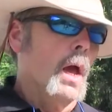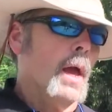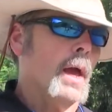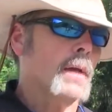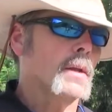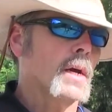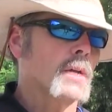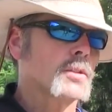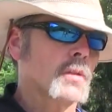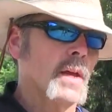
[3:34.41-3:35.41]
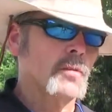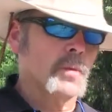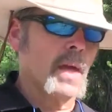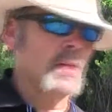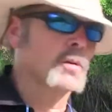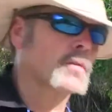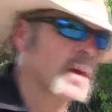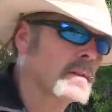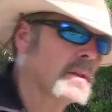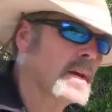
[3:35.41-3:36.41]
And so that's what that looks
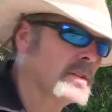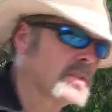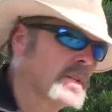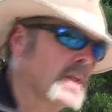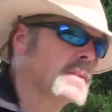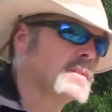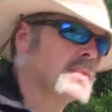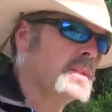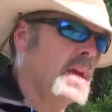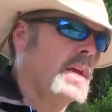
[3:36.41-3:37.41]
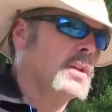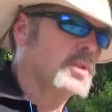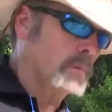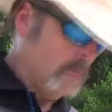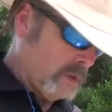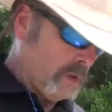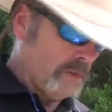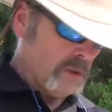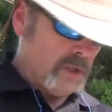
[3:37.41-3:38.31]
like. The next stage, so the first